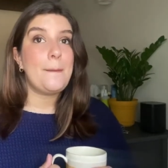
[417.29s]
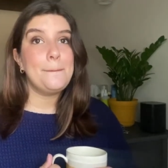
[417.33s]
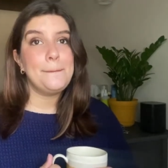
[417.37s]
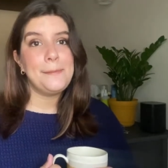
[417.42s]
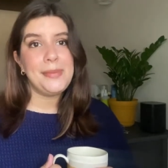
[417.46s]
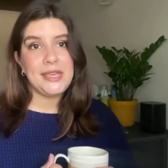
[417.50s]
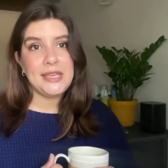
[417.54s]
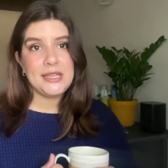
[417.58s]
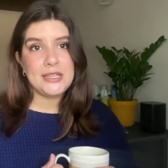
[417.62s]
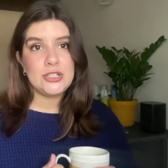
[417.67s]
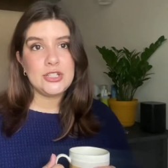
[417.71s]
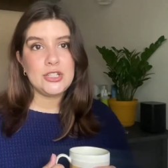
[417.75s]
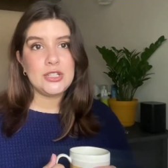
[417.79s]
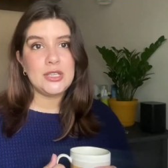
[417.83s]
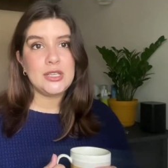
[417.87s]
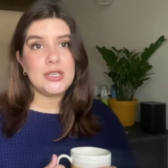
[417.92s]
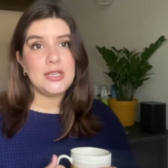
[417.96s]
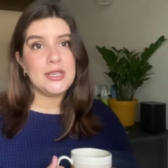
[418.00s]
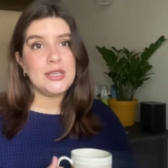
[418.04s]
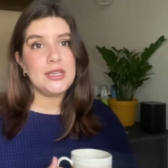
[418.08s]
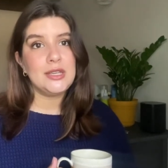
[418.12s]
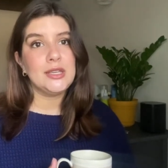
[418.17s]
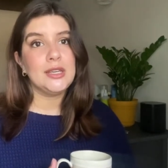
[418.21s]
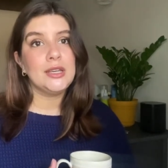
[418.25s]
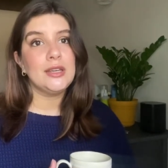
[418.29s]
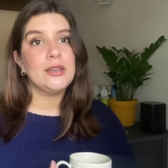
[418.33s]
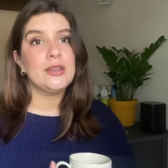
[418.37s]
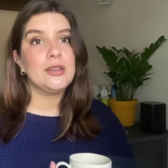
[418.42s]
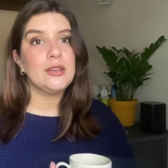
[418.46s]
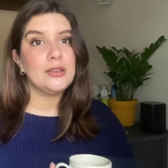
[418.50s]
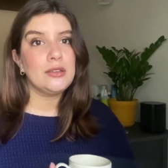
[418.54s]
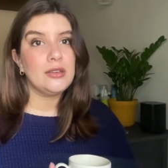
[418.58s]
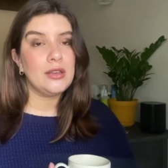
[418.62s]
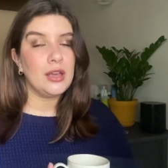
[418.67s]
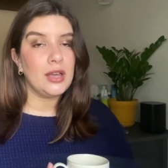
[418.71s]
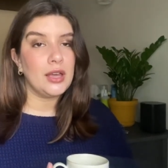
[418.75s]
beachy,
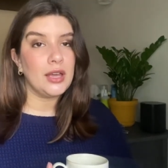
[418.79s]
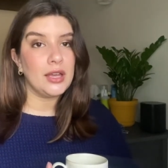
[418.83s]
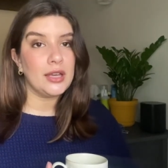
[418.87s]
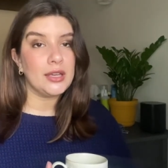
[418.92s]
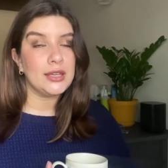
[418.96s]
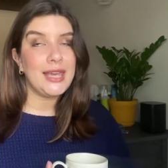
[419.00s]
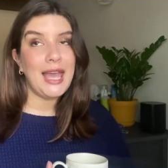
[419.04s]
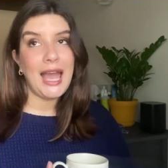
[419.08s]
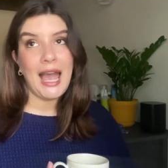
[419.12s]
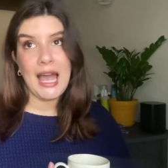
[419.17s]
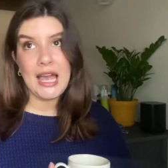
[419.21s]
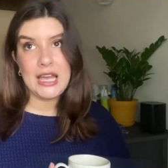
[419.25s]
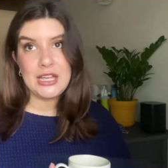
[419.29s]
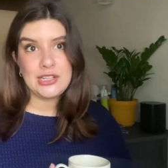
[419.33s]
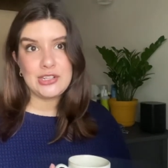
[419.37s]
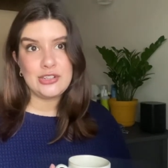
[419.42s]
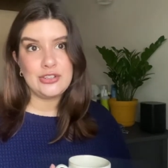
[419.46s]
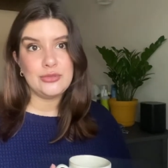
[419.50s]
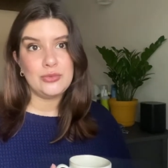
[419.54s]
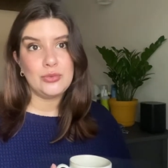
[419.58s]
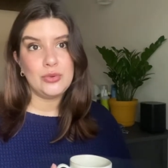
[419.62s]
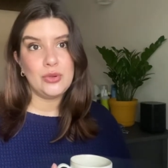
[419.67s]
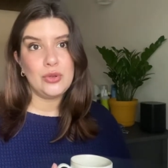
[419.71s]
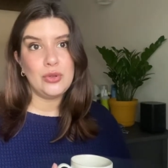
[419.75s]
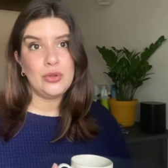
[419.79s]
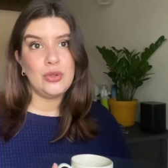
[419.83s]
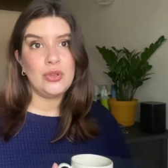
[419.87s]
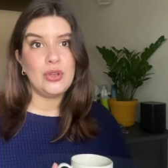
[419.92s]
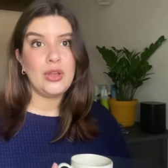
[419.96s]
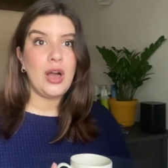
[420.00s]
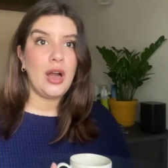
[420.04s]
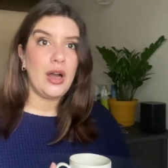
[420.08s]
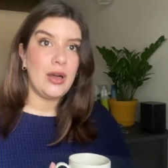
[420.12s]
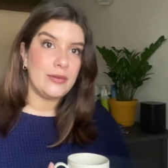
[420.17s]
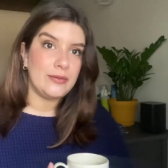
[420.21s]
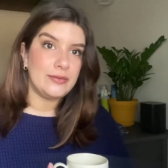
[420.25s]
uh, casual,
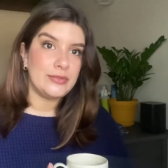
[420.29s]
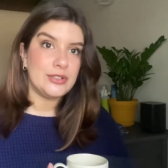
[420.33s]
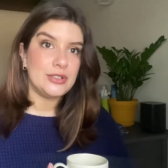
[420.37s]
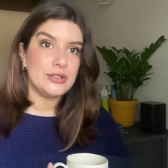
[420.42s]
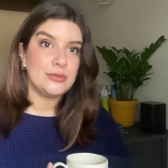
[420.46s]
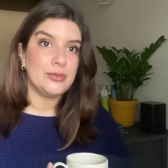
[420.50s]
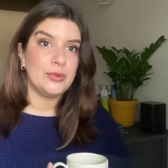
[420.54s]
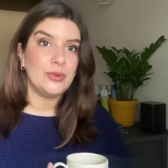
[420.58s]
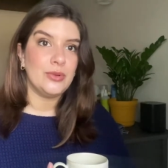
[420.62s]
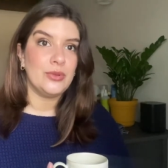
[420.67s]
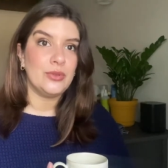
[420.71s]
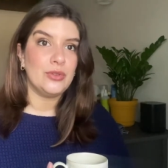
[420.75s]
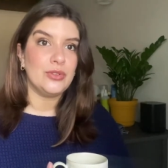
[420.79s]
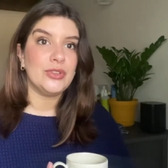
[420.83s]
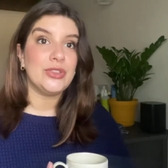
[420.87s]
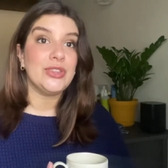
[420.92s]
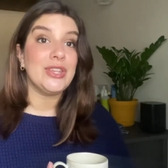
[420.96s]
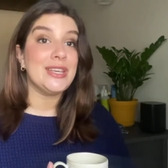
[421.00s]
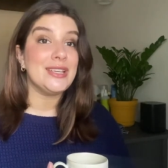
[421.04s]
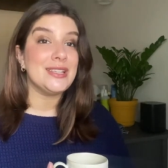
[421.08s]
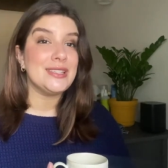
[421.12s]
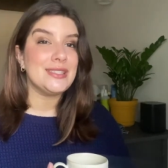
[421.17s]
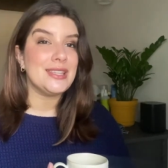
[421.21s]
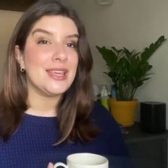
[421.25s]
comfortable, things